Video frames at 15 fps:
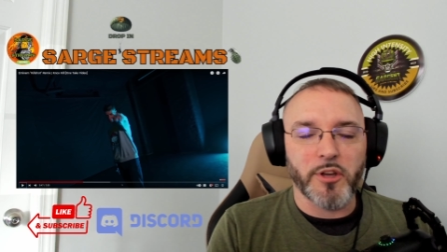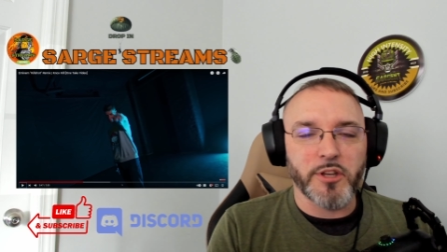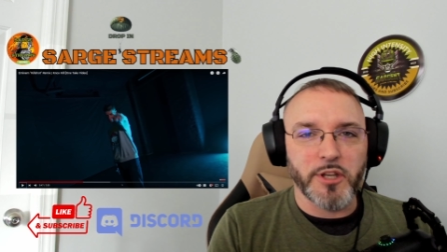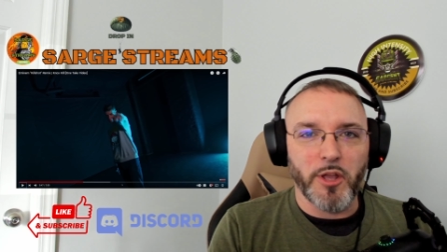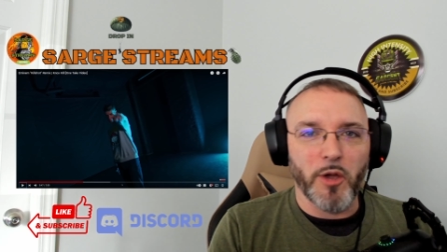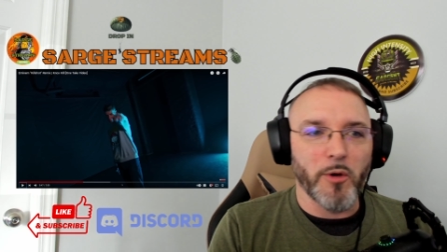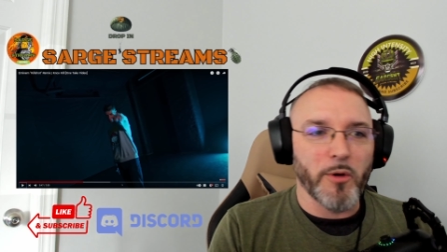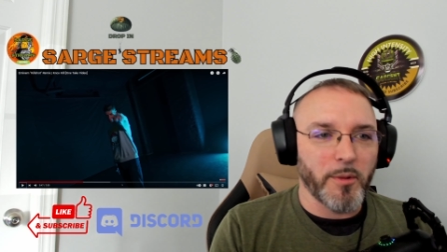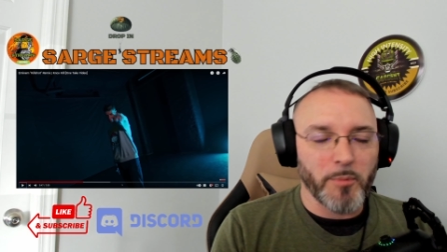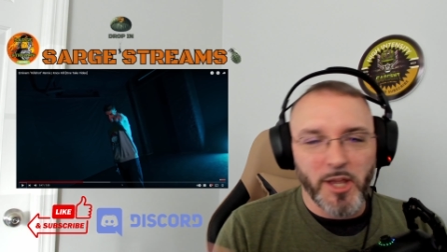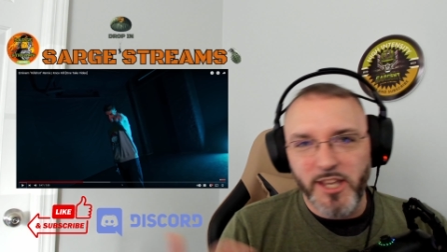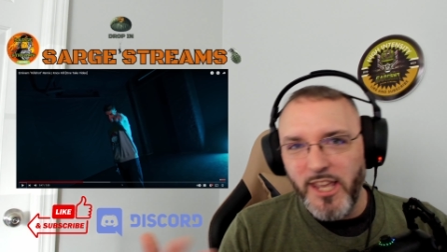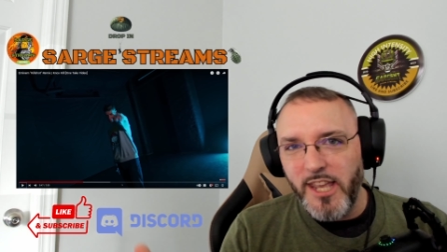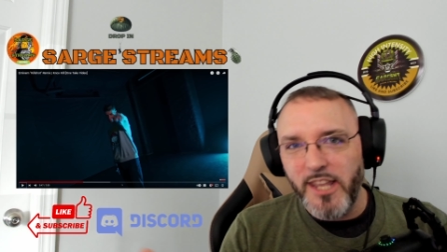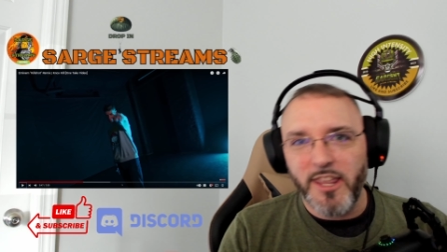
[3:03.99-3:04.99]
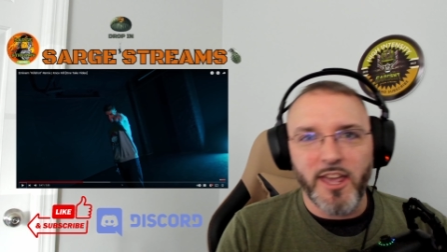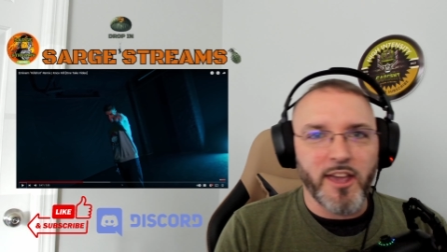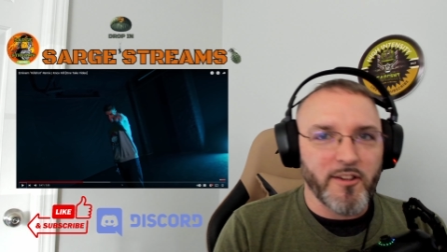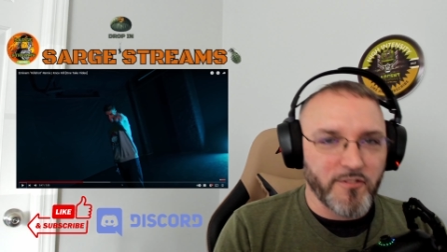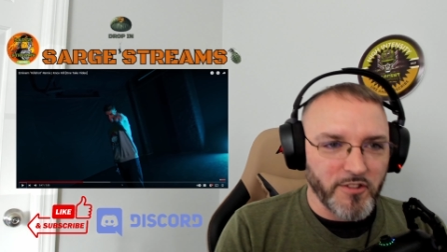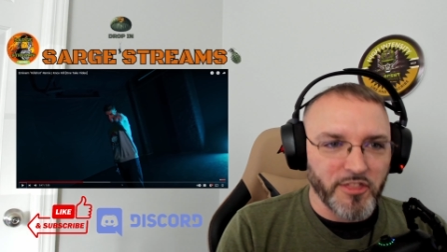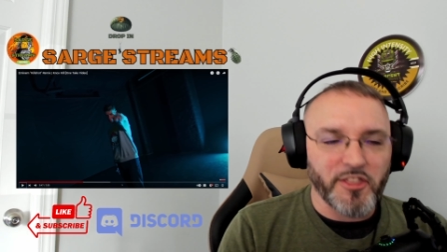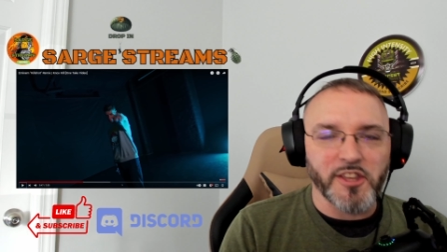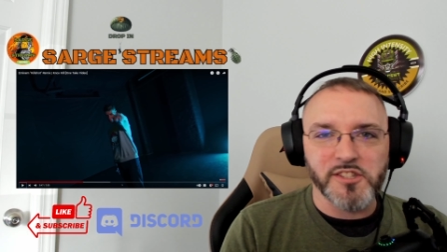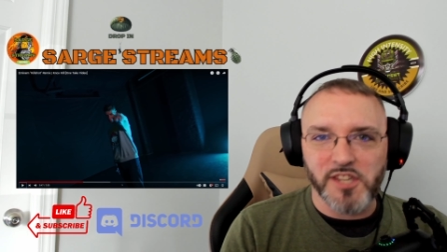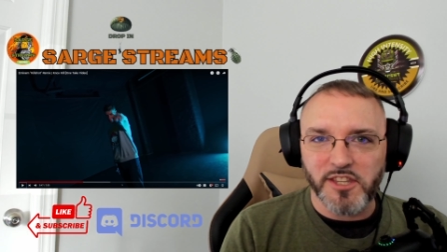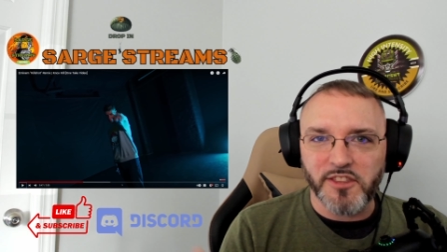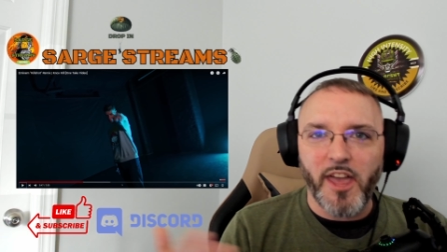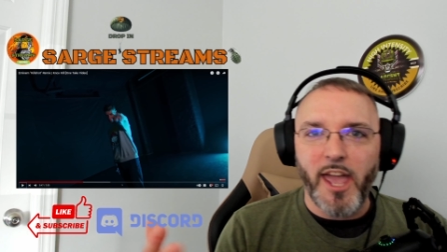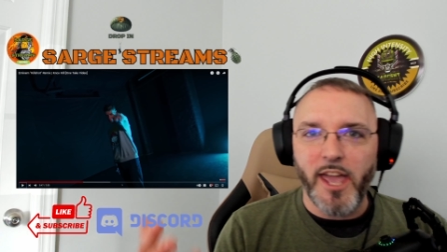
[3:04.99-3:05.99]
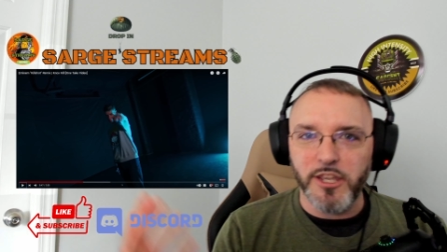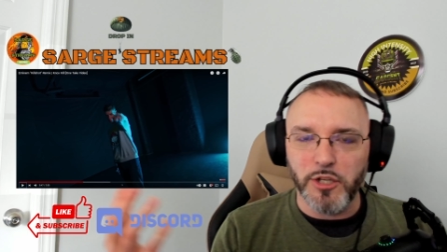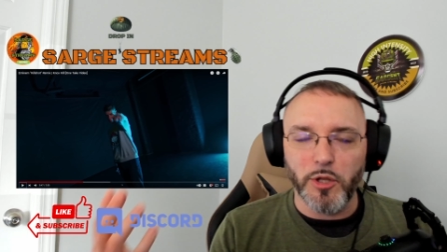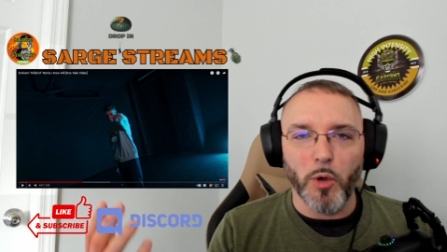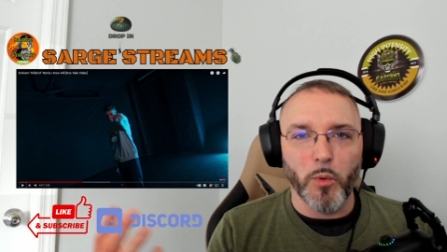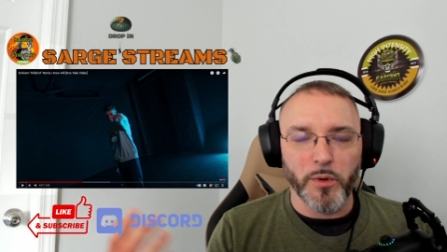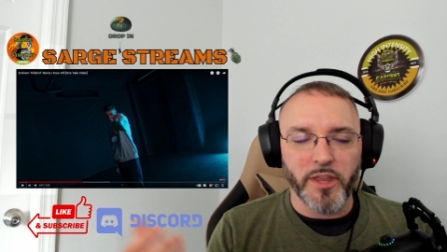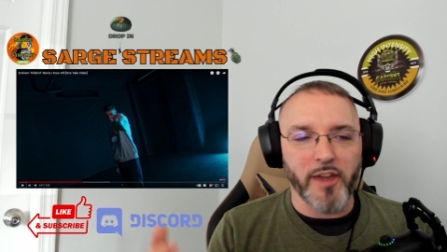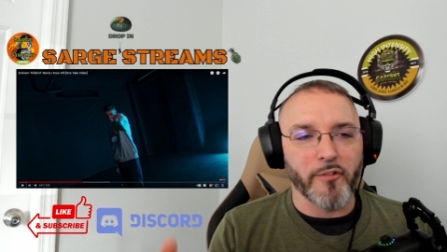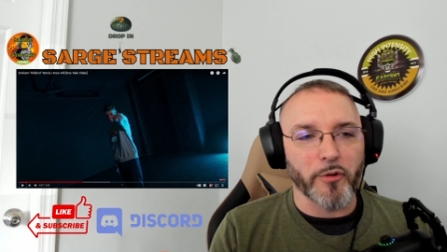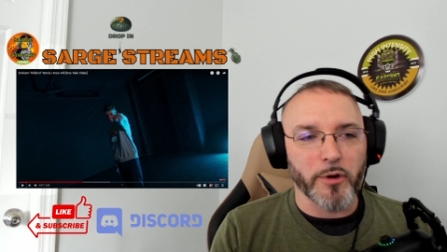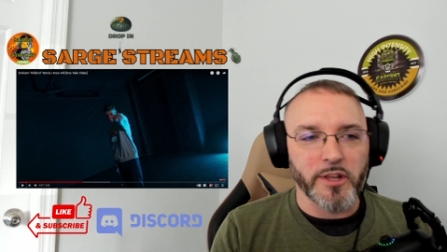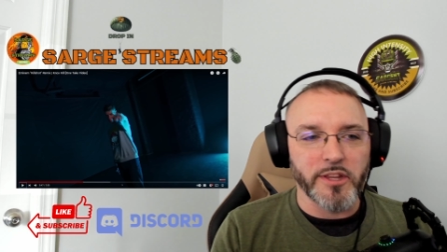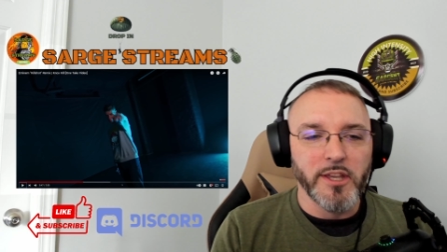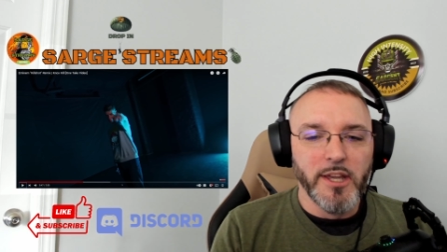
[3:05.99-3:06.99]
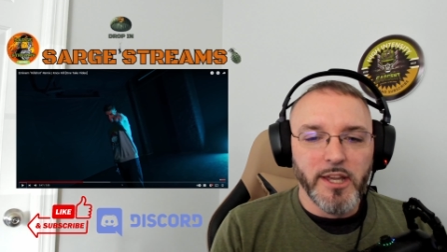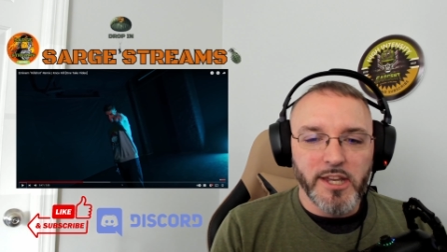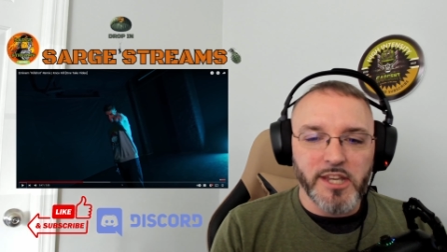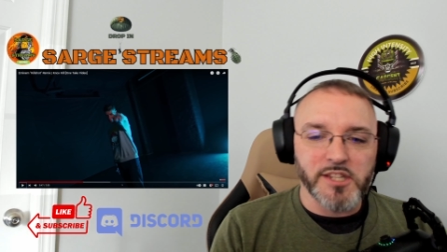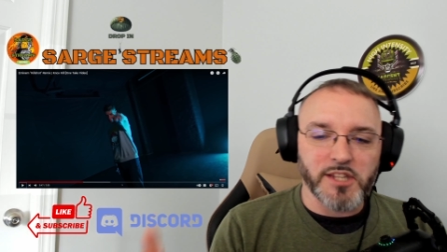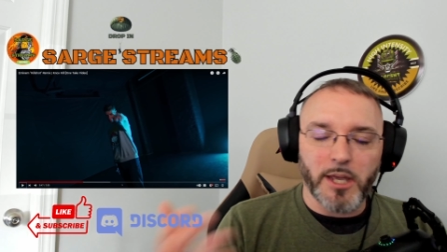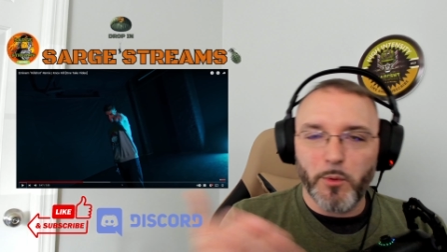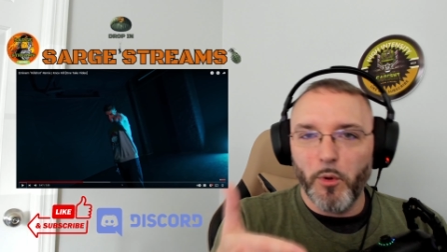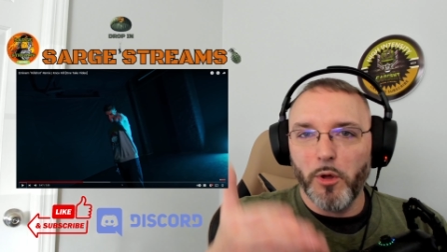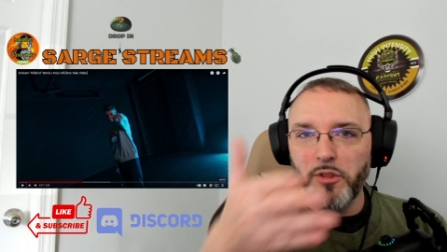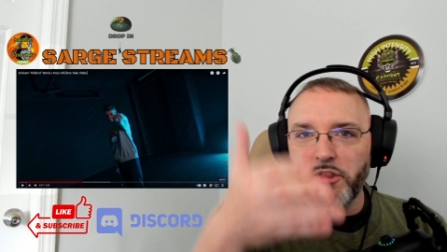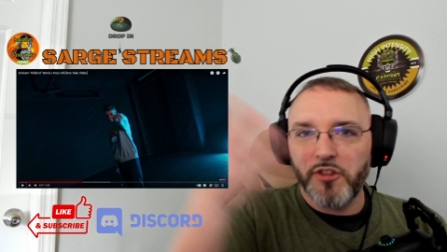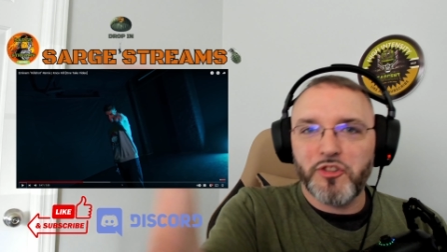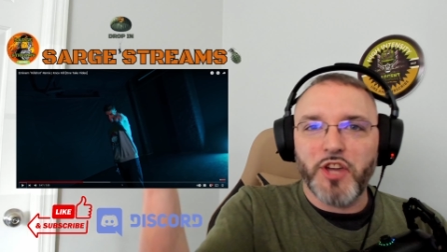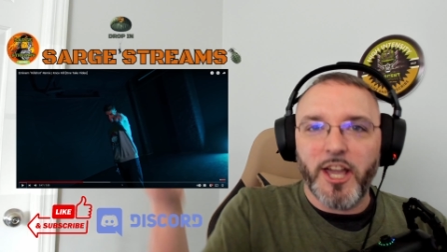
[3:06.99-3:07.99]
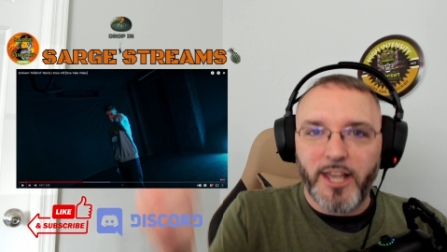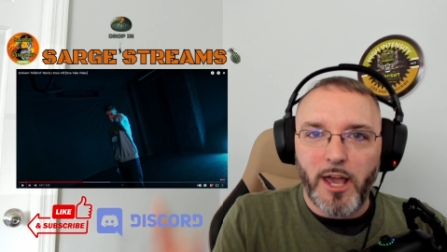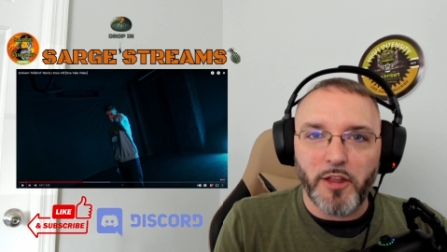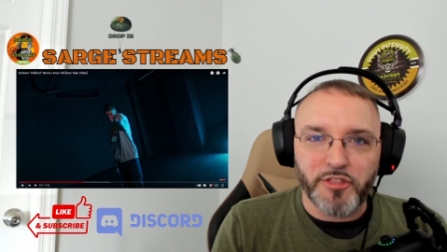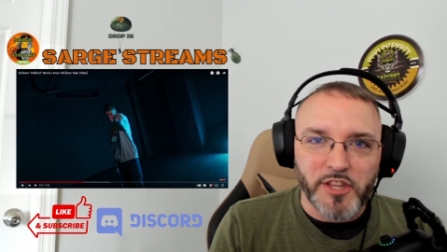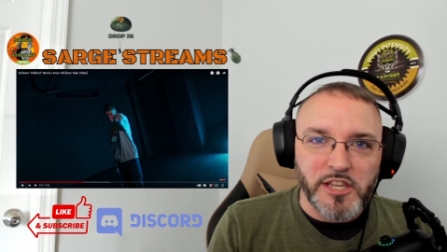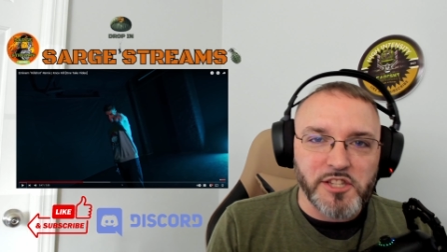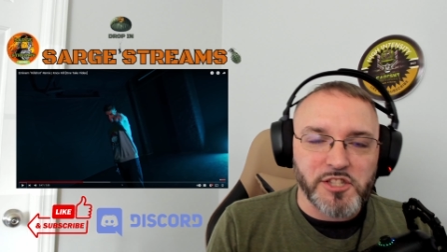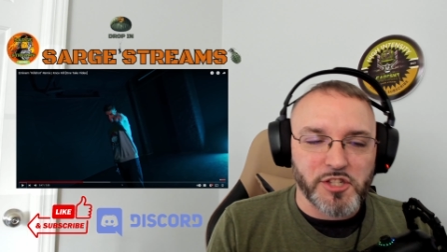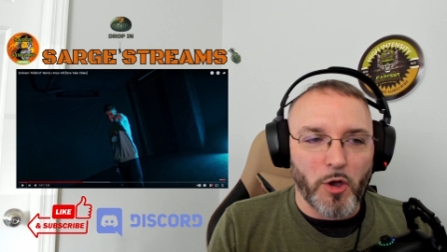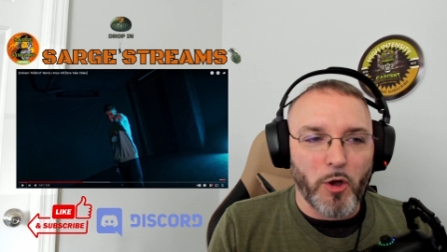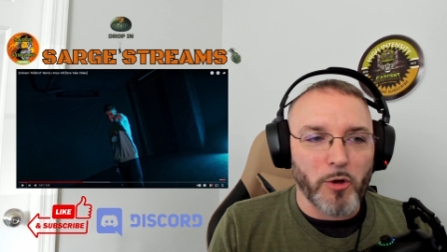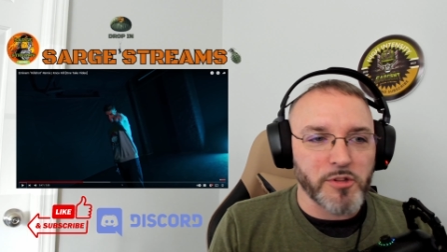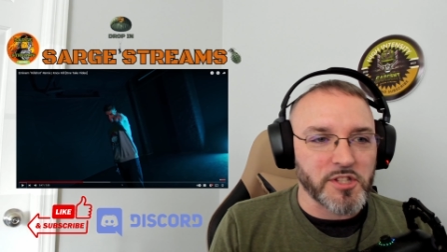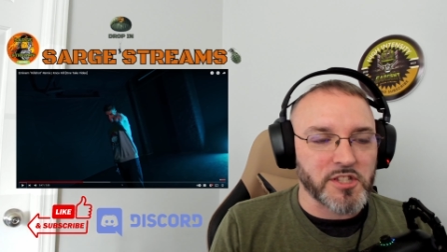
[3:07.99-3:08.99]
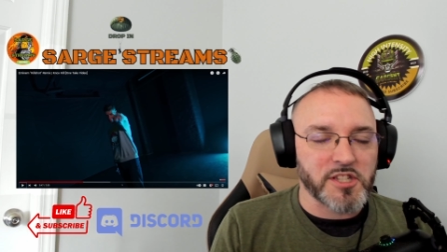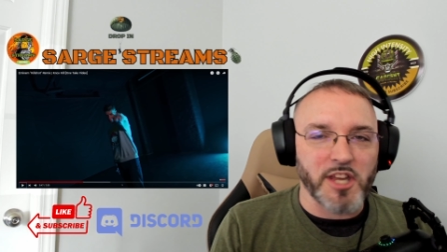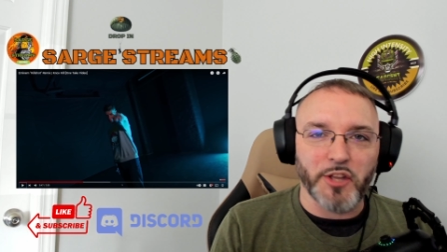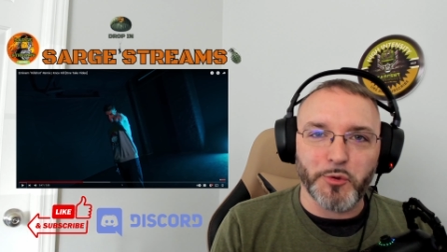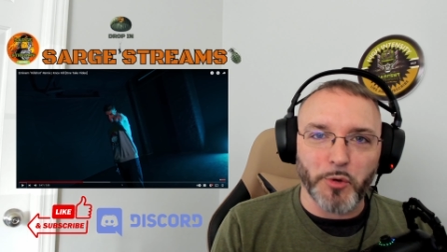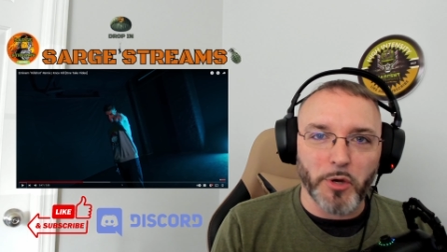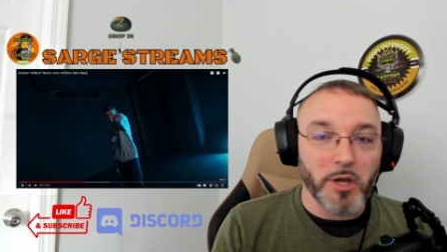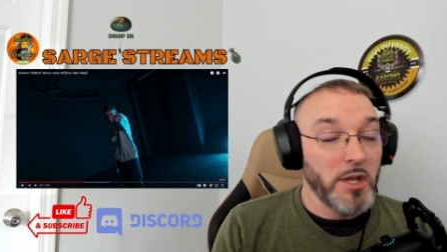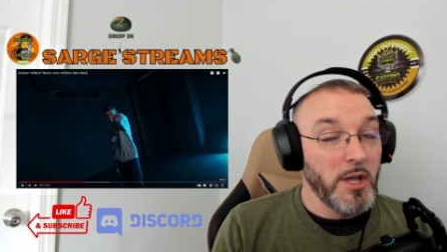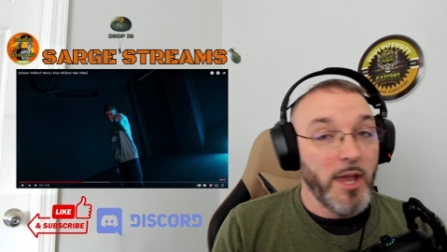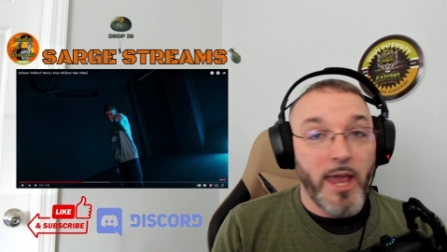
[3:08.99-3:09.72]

You know, and I'm like NF and things like that, you know, whatever. And he's like, "Well, then check out these songs, etc."